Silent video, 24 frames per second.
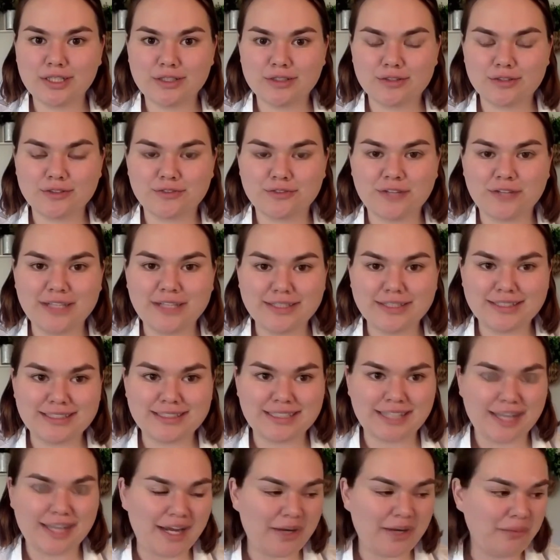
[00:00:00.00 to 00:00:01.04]
Friends,
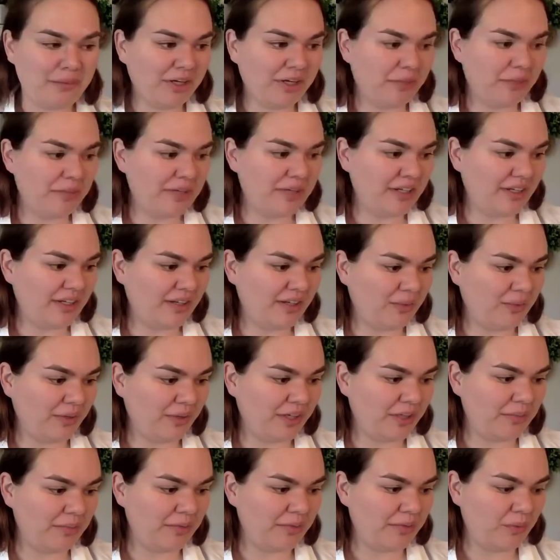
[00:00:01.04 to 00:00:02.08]
today we're going to
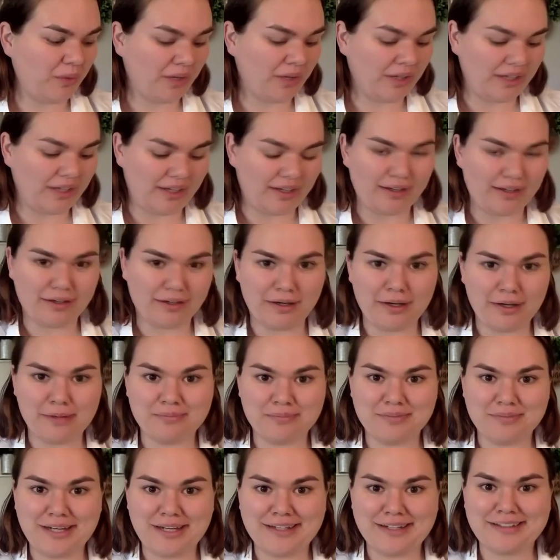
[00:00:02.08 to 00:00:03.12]
be working
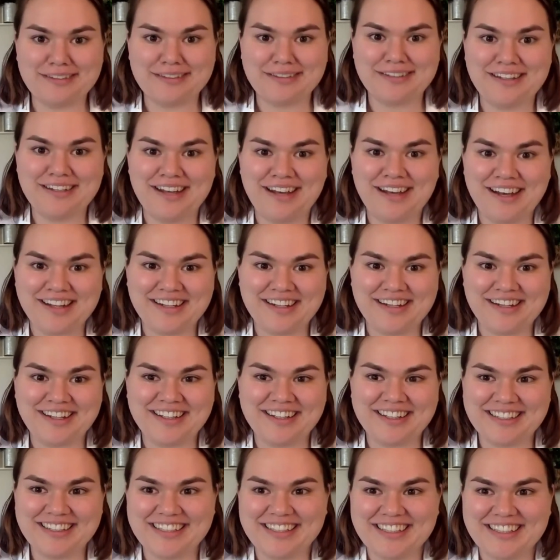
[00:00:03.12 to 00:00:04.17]
on
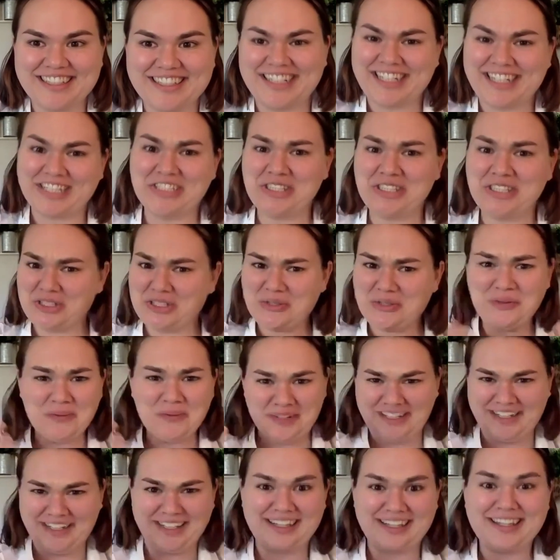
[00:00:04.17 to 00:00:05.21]
an issue
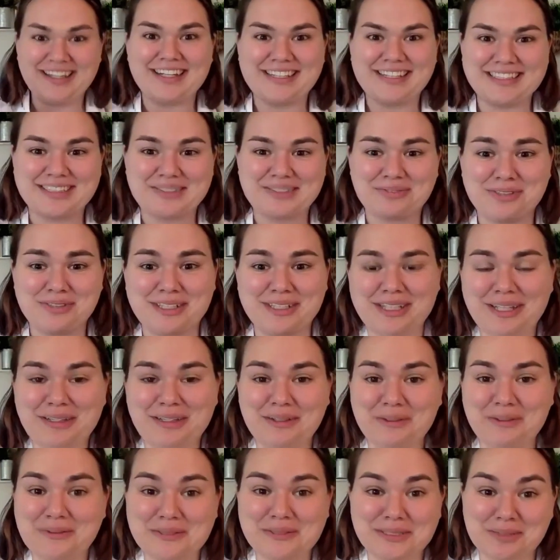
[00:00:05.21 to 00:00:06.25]
that is really
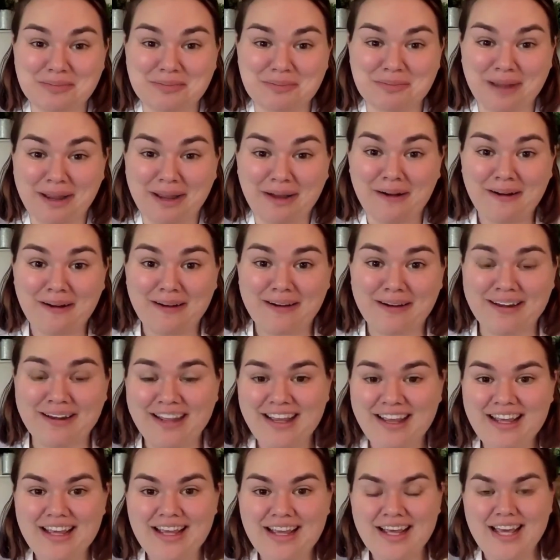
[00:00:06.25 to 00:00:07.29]
close to my heart,
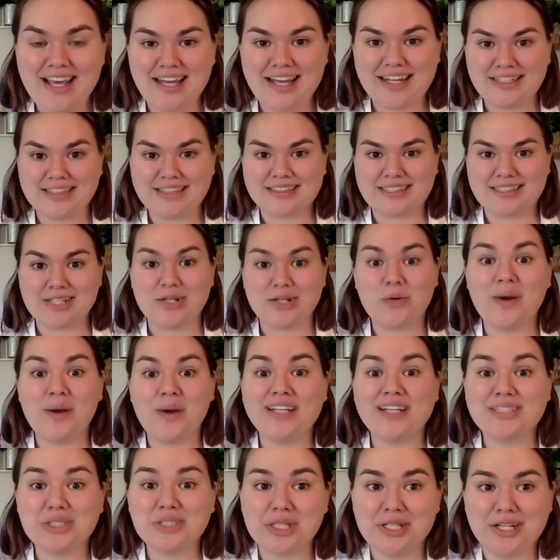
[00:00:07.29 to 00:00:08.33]
and it's the
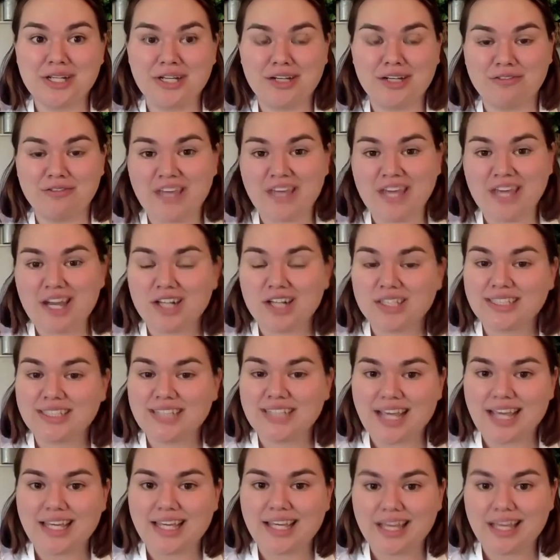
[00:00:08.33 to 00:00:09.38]
question of
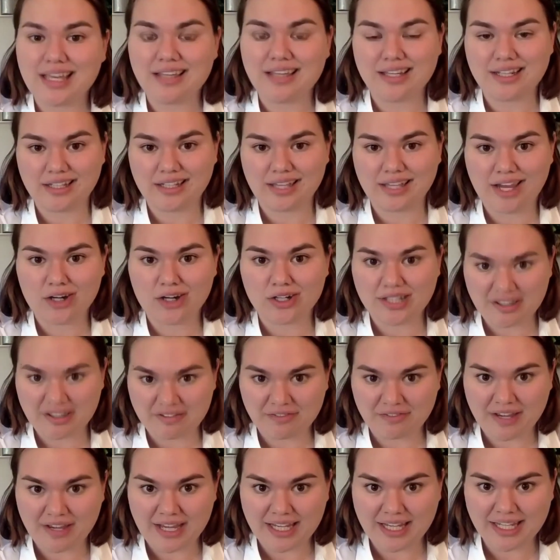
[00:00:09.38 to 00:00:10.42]
caretaking and
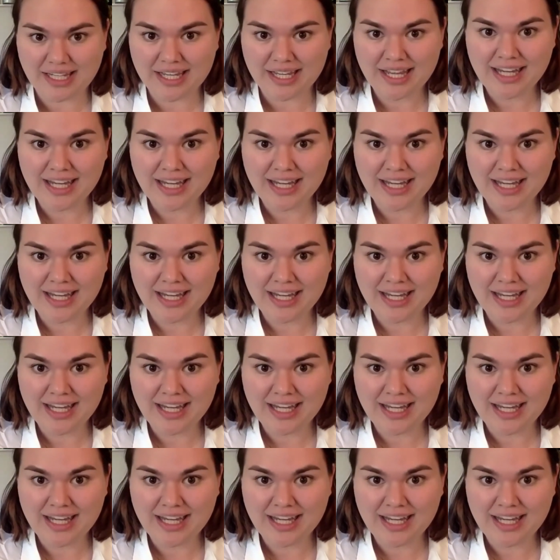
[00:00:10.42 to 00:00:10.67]
caregiving.